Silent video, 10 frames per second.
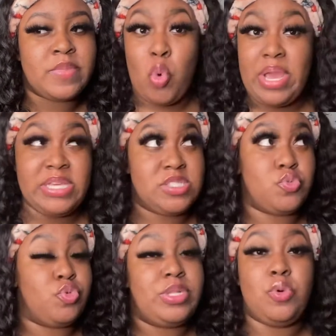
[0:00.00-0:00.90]
it's
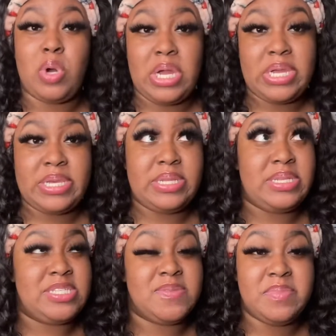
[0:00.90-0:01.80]
really wide,
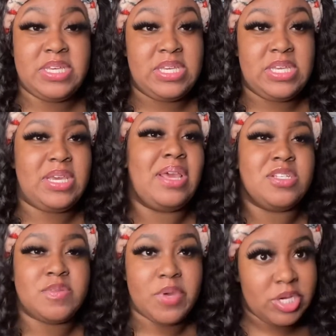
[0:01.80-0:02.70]
it's big, and
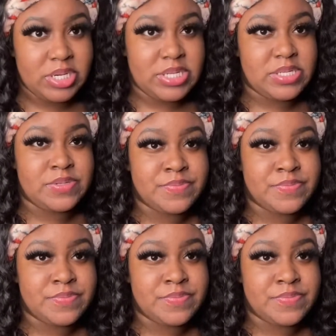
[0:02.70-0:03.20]
it's burgundy.